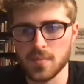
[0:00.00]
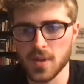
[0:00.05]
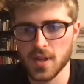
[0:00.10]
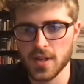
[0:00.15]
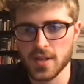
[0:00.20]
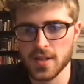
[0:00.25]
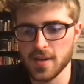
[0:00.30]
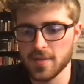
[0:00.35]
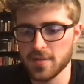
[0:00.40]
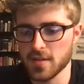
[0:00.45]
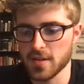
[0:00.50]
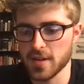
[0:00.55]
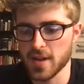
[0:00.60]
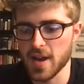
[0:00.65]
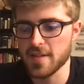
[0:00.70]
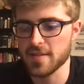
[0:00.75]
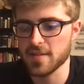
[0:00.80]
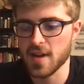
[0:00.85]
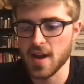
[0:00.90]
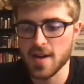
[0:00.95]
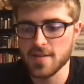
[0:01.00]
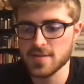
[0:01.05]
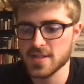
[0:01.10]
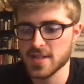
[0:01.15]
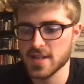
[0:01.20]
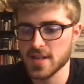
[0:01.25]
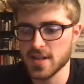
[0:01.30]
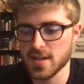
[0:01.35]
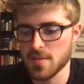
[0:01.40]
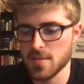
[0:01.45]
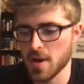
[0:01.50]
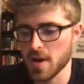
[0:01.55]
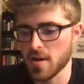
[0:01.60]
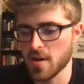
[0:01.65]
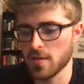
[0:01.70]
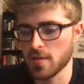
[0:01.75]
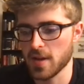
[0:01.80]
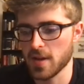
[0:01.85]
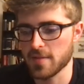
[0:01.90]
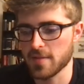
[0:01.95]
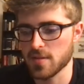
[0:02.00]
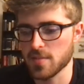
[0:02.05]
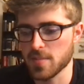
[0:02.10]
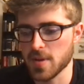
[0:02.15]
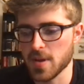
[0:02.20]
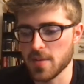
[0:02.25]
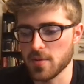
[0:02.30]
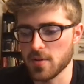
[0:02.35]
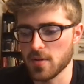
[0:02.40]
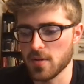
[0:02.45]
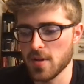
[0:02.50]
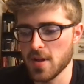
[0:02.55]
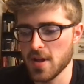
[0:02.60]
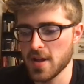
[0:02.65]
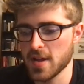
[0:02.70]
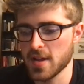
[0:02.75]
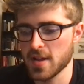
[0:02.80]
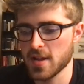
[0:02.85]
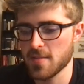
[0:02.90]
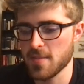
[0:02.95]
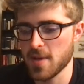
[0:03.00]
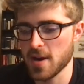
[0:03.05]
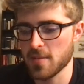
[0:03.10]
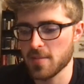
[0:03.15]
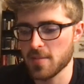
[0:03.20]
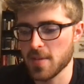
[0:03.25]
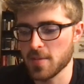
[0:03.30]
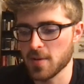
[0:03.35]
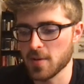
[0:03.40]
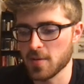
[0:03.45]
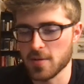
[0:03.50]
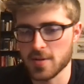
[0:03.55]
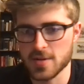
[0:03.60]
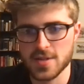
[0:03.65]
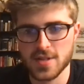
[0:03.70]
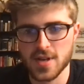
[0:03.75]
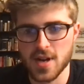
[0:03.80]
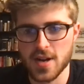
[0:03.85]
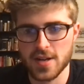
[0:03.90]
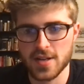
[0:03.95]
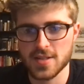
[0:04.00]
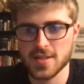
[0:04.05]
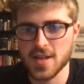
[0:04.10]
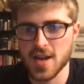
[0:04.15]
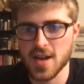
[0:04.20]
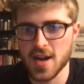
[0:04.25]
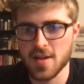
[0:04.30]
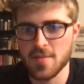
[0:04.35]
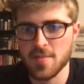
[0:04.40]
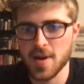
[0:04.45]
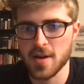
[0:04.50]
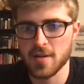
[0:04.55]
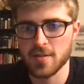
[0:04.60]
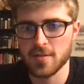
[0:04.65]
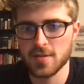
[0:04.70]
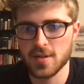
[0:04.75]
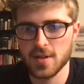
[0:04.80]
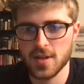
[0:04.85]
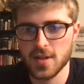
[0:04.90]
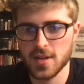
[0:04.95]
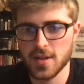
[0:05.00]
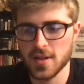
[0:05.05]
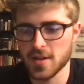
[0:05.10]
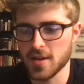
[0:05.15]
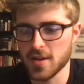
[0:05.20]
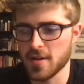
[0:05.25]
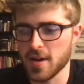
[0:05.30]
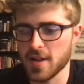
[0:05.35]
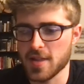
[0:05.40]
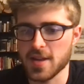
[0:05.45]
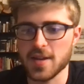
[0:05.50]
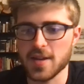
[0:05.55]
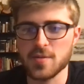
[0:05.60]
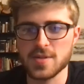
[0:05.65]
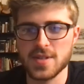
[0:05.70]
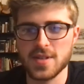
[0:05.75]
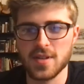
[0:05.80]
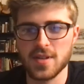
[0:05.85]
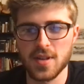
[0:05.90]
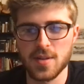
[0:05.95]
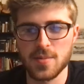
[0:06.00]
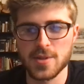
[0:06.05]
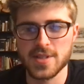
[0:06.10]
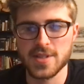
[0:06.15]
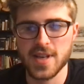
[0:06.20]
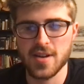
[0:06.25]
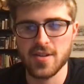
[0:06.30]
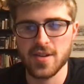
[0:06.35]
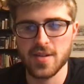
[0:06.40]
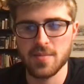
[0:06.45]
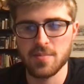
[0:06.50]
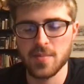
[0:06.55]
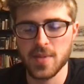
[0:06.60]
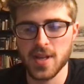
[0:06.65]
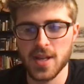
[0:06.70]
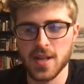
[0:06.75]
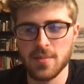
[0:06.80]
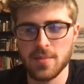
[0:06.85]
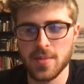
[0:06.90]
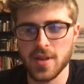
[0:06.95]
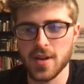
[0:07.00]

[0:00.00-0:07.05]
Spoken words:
yeah, definitely. I've seen it in my own life. The amount of people who are starting to talk about, I think it was the libertarian meme,